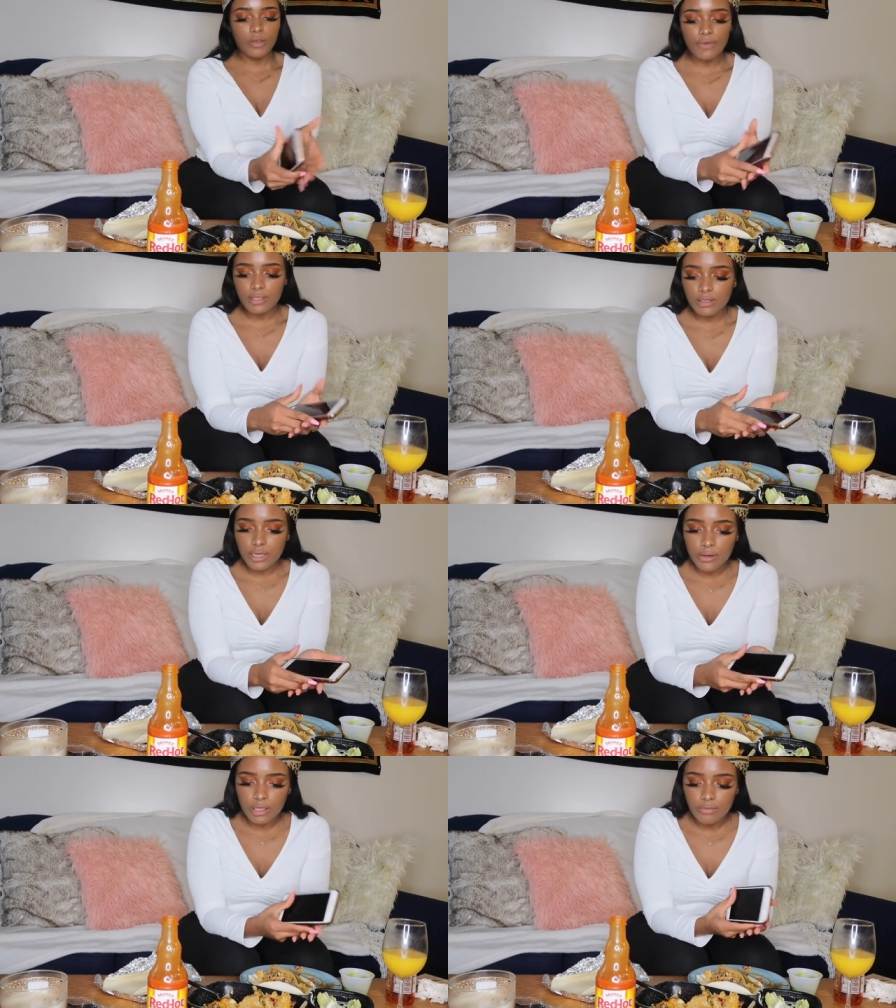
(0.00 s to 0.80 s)
If
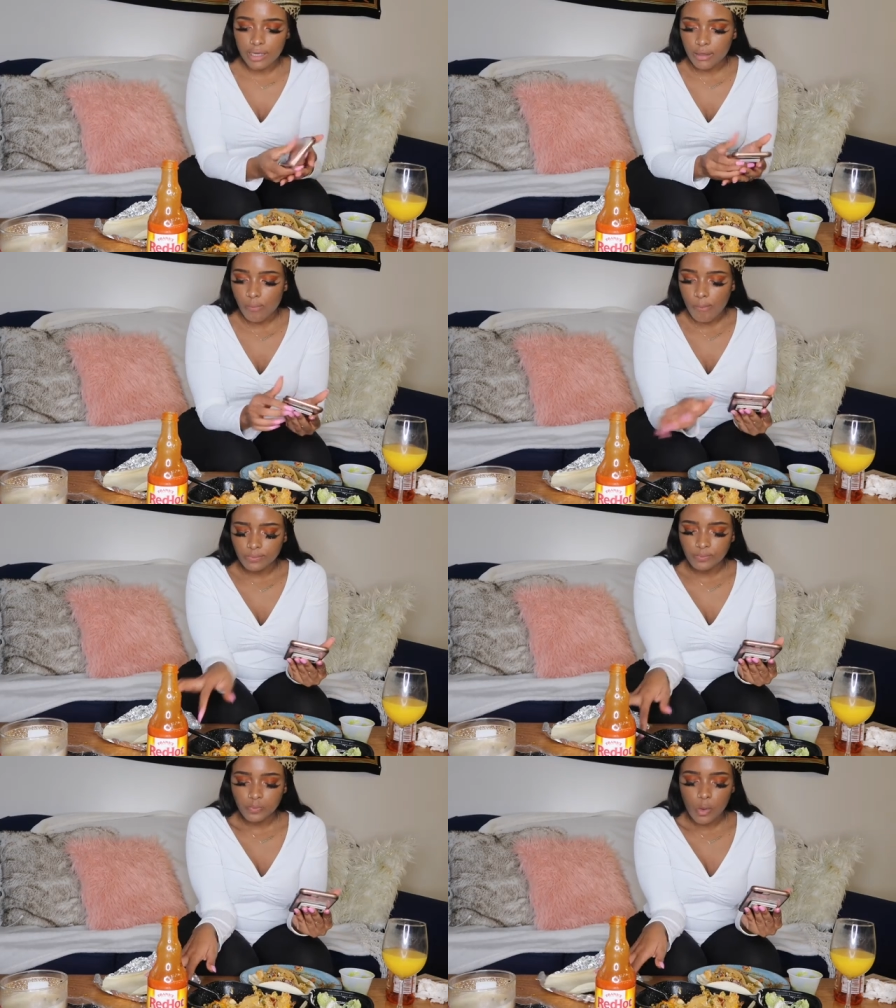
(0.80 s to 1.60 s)
anything, I'll leave like
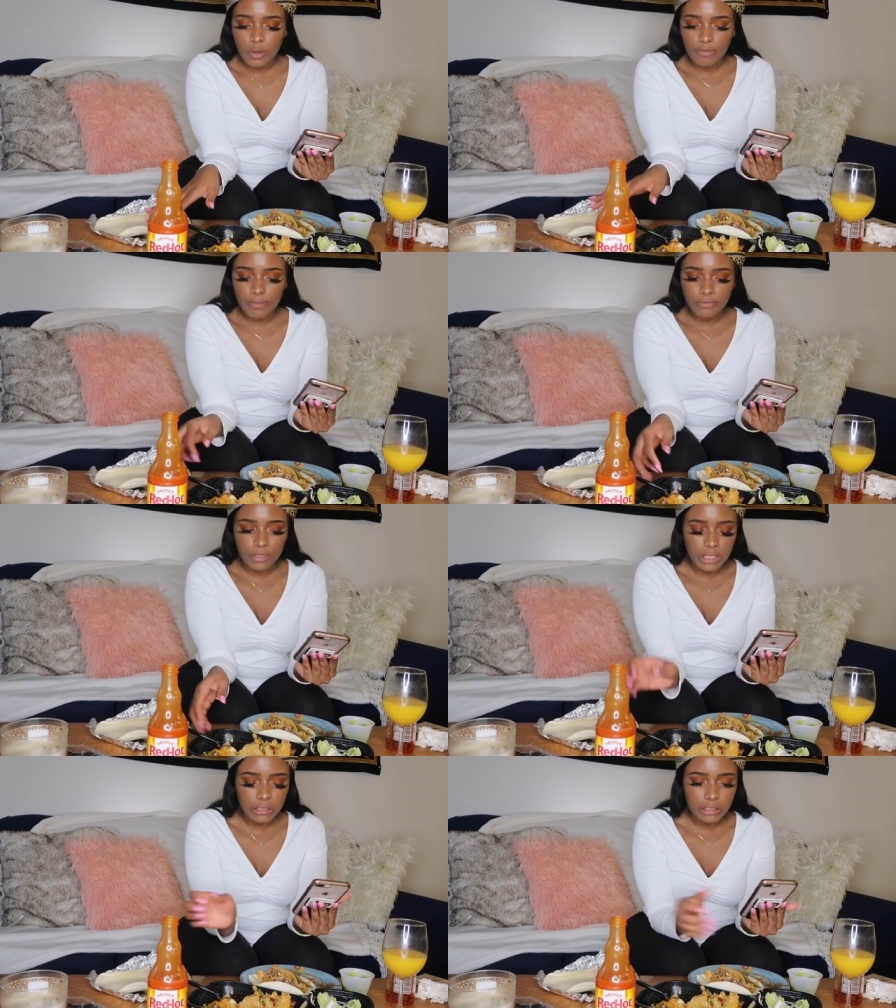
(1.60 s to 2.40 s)
one of them
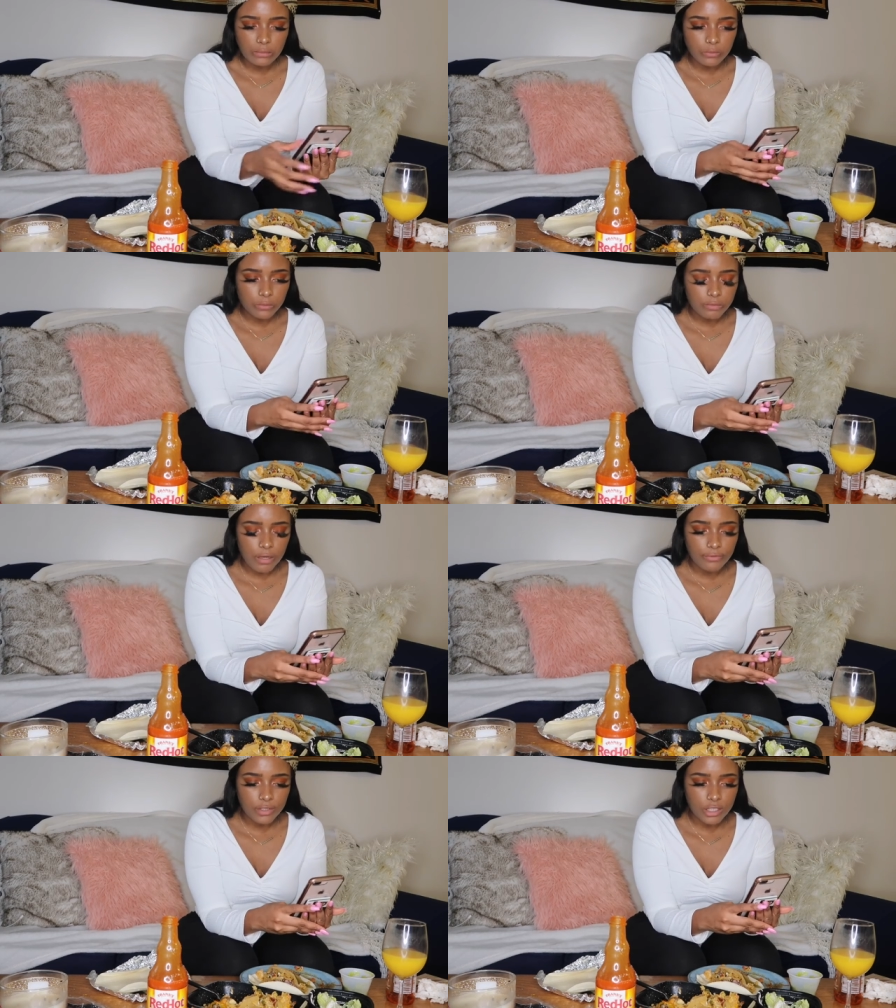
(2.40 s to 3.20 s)
for later,
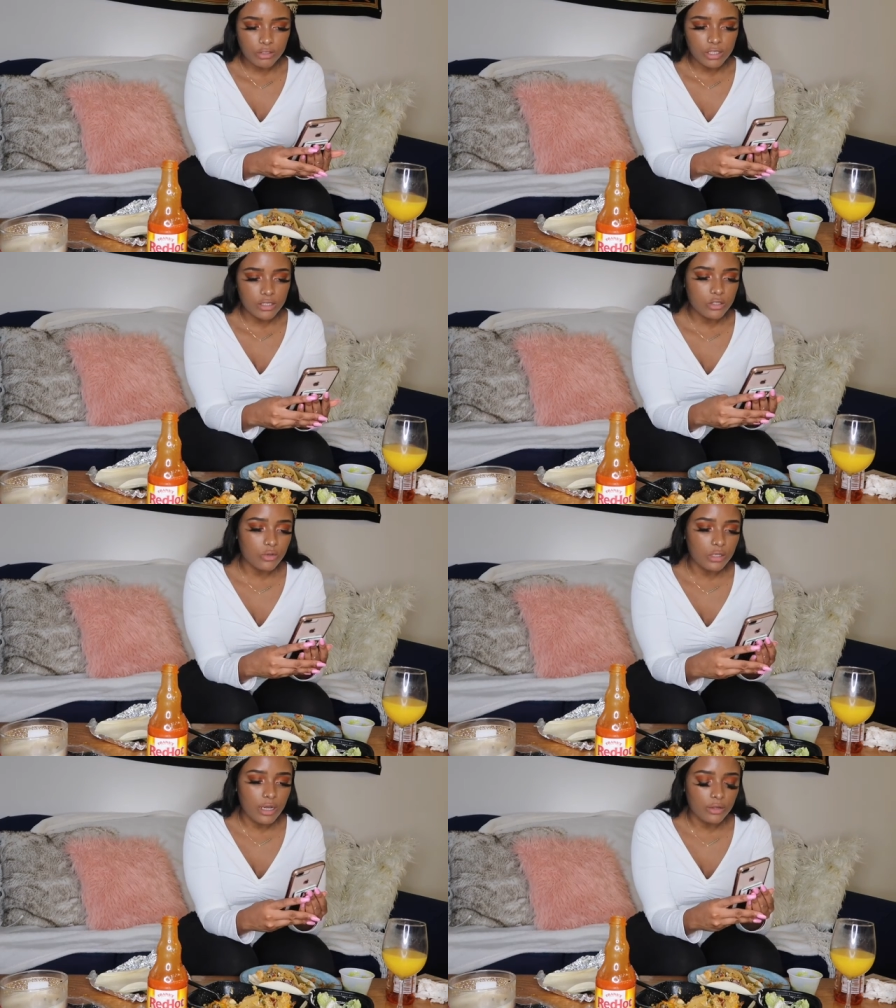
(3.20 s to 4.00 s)
probably for dinner, because it's
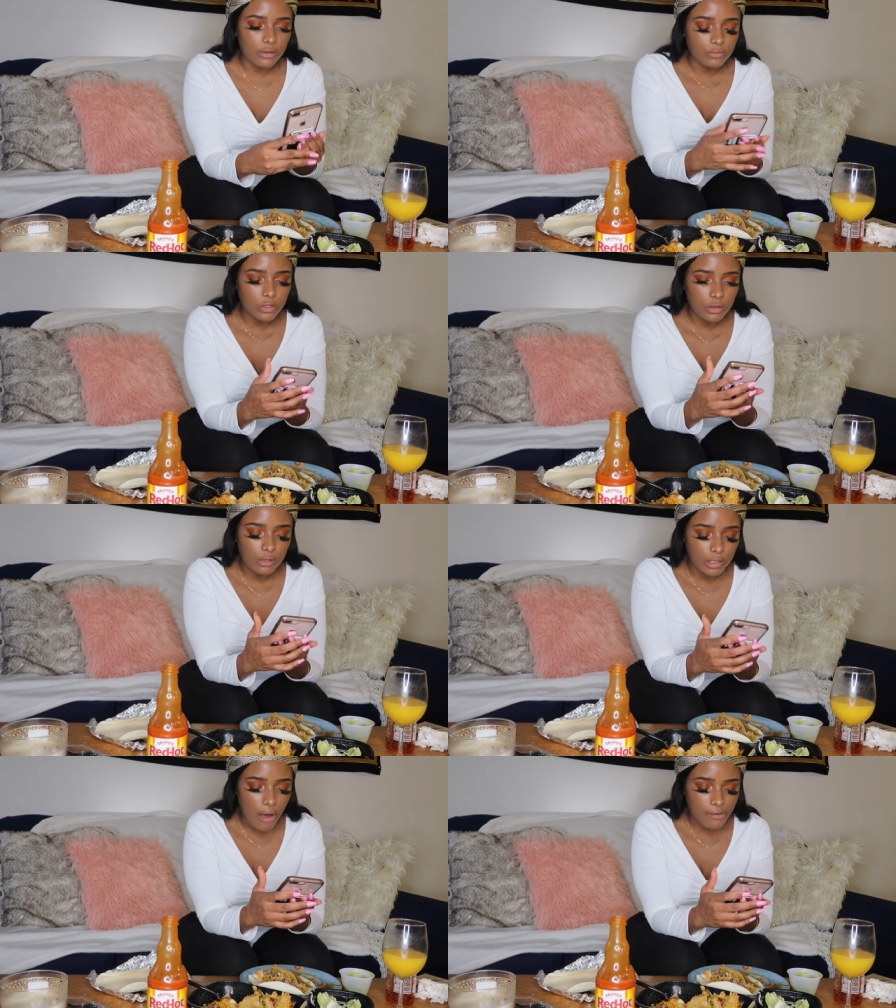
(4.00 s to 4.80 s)
only like
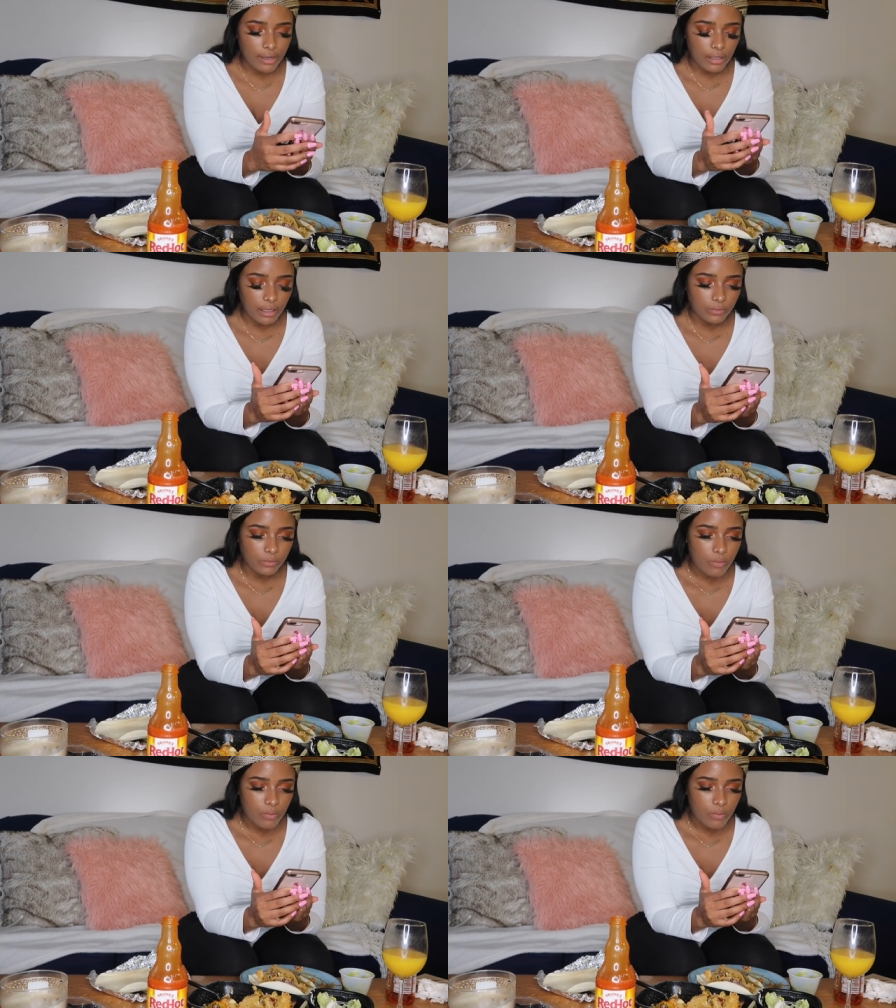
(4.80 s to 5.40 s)
3 o'clock right now.